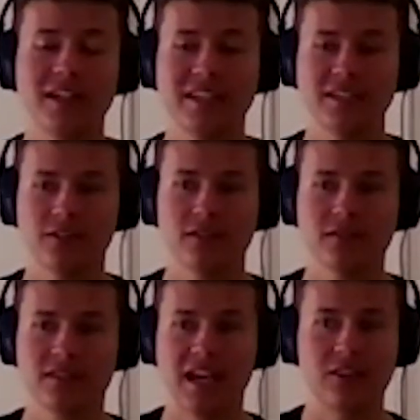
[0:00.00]

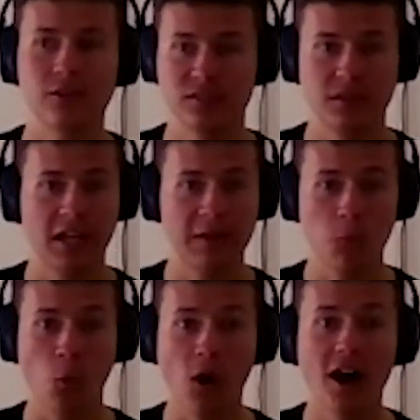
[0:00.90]
eel that there's
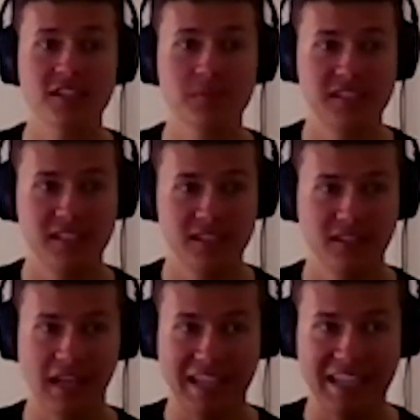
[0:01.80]
wasps
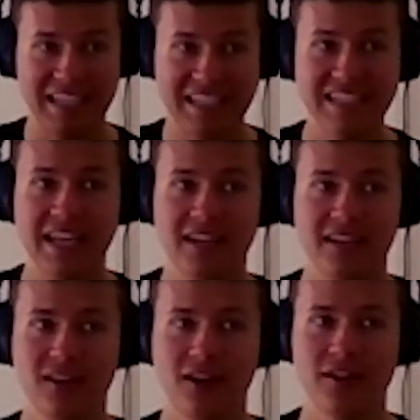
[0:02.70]

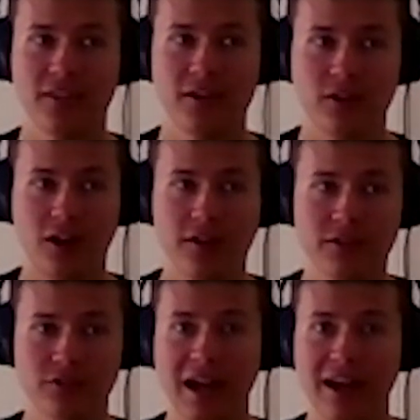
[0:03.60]
eating on
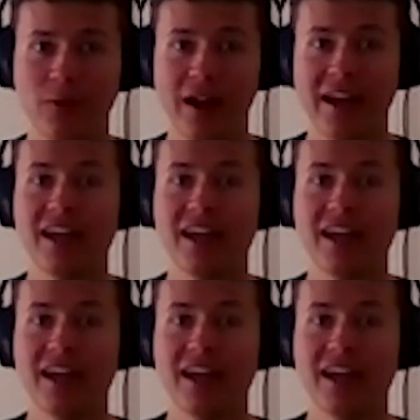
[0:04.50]
the driveway,